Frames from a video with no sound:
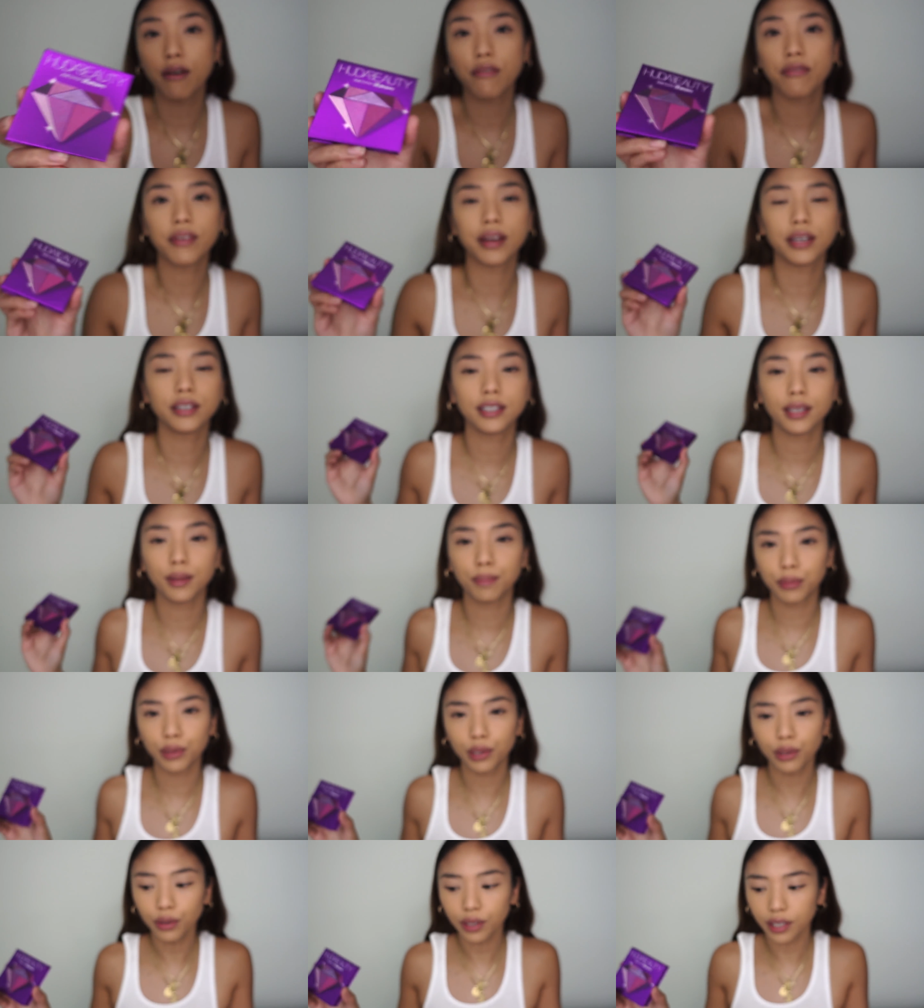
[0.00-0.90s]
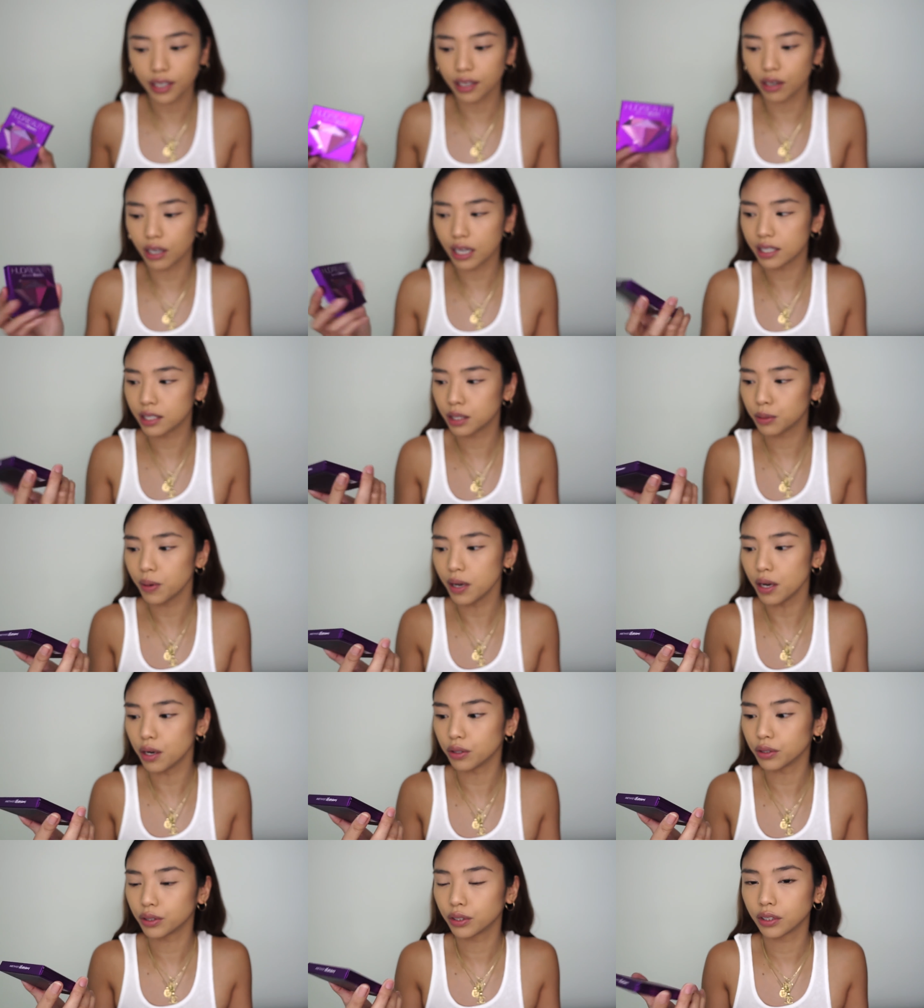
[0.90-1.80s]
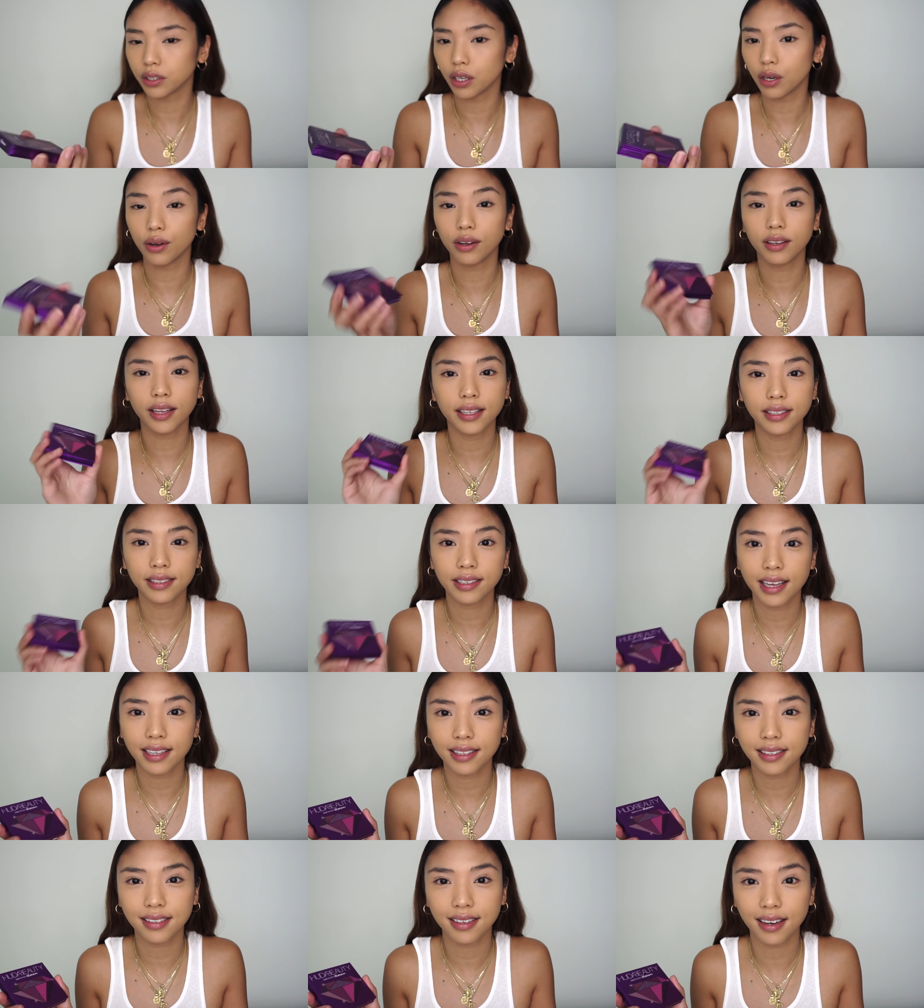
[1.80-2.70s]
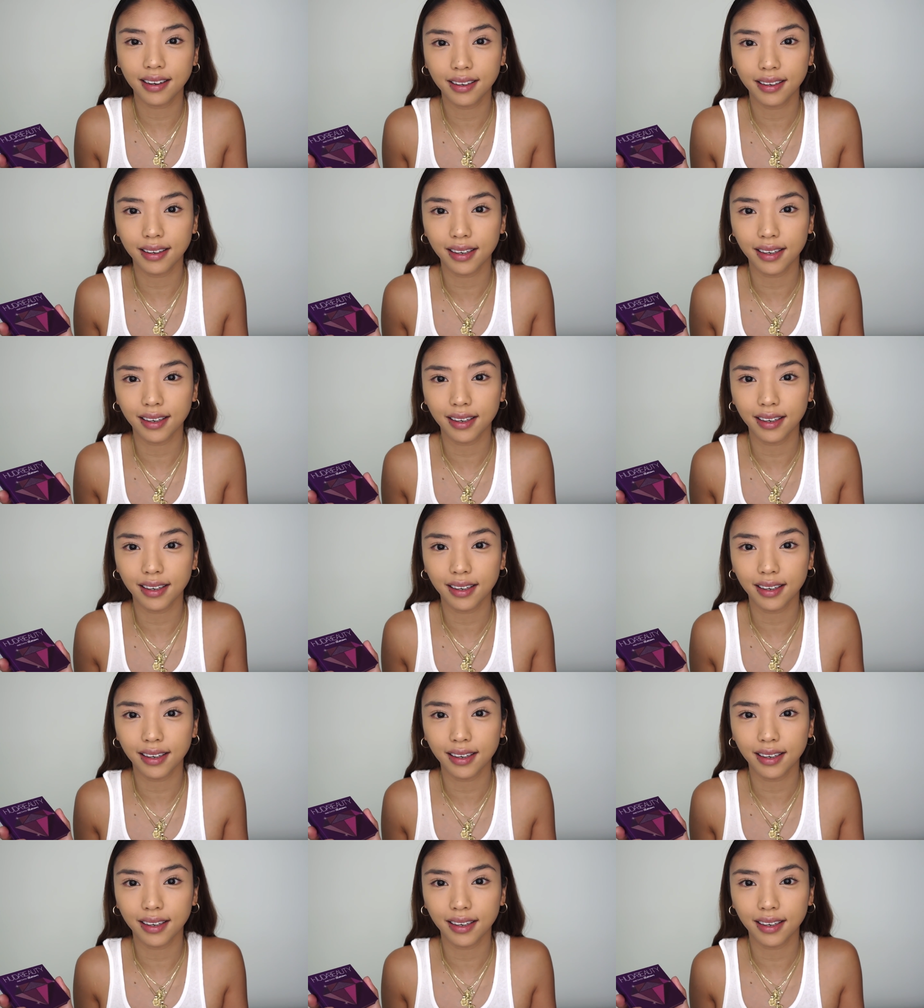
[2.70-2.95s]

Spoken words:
Fenty Beauty as well. So let's get stuck